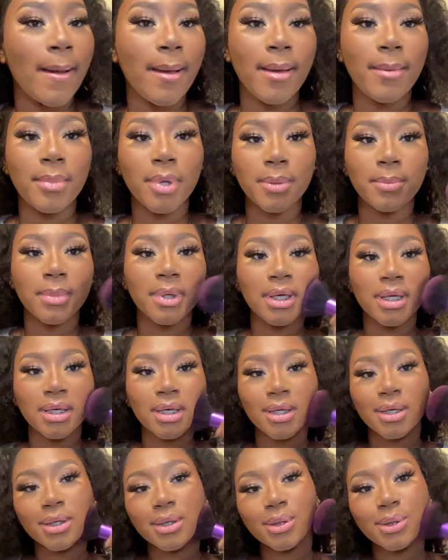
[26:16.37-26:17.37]
Remember your
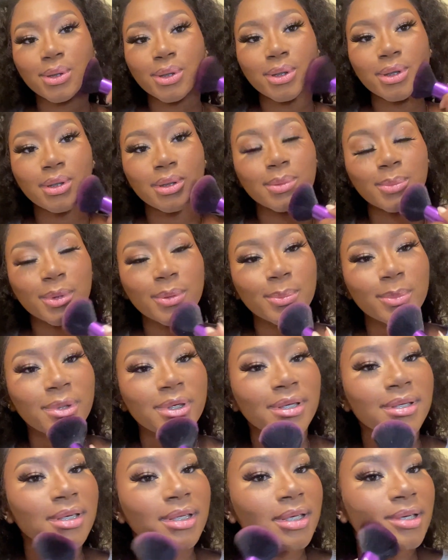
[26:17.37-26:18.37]
neck, girl. Remember
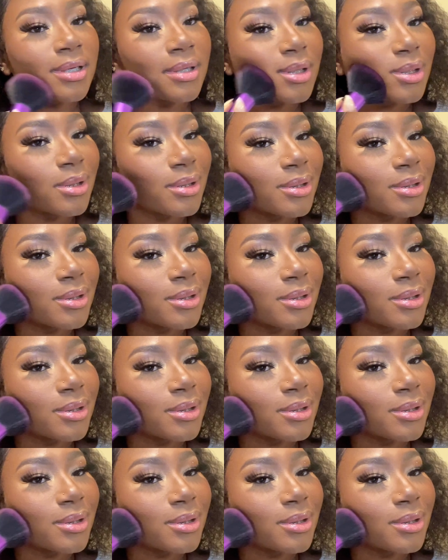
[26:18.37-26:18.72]
your neck.